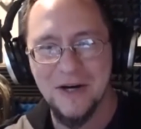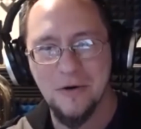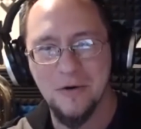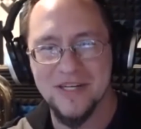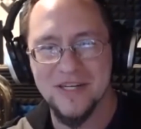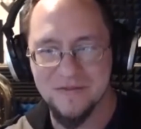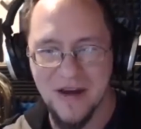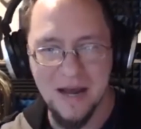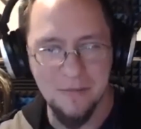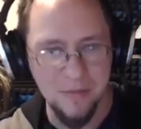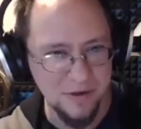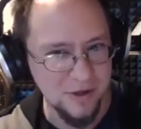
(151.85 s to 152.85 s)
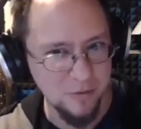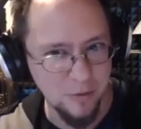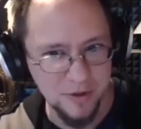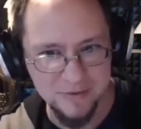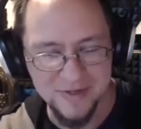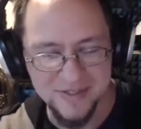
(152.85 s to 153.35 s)
Whereas if I'm a little
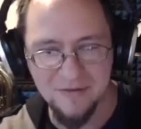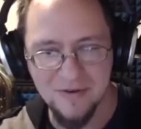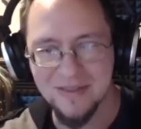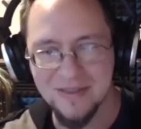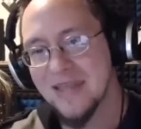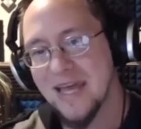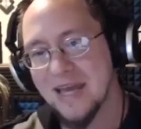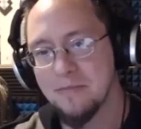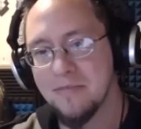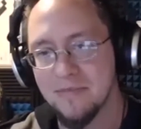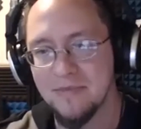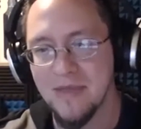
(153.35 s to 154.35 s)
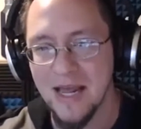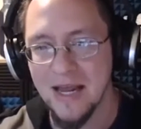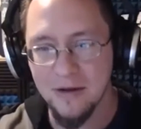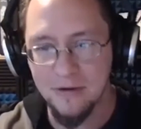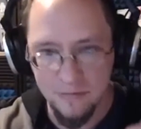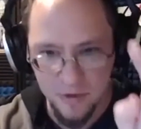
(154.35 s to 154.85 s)
more specific, then
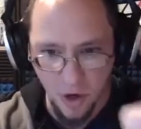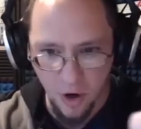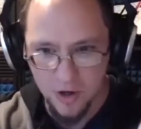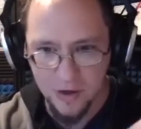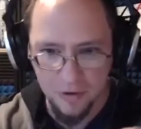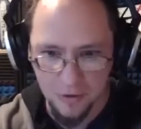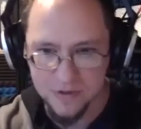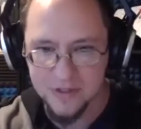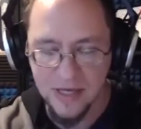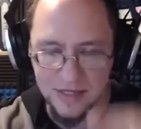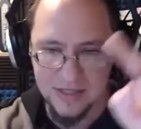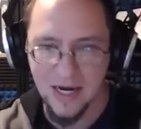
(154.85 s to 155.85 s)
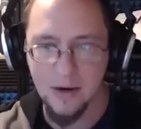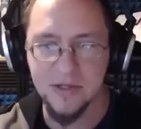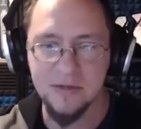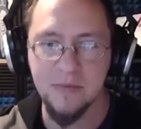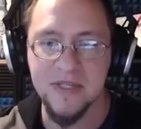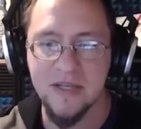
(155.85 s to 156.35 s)
they target those things that I
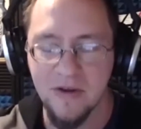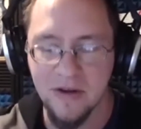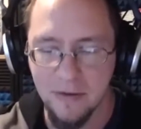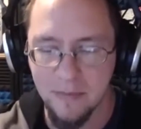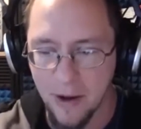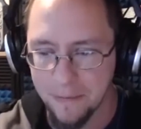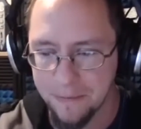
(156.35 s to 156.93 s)
was specific about.